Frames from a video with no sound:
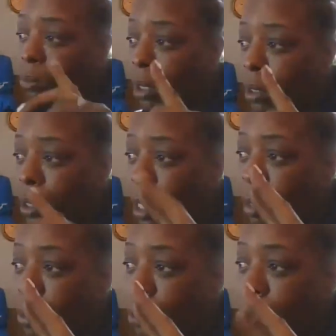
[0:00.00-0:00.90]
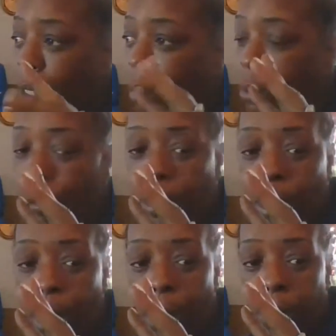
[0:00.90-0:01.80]
one time, two times, three
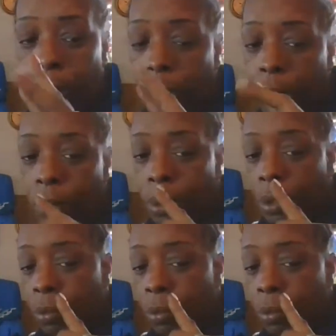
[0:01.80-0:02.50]
times, you know,